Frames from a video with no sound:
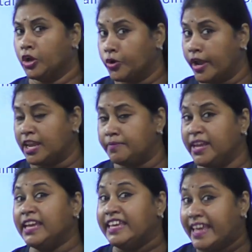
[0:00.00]
Could
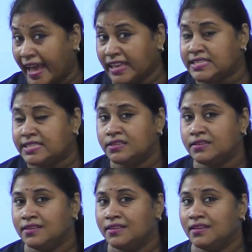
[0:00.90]
anybody guess?
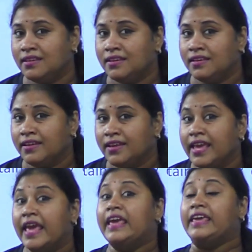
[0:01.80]

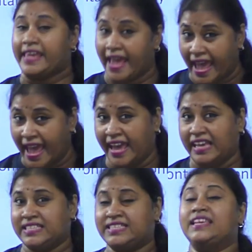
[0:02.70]

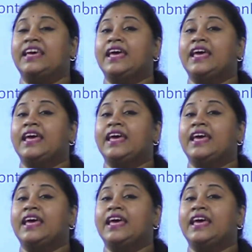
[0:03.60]
Yes.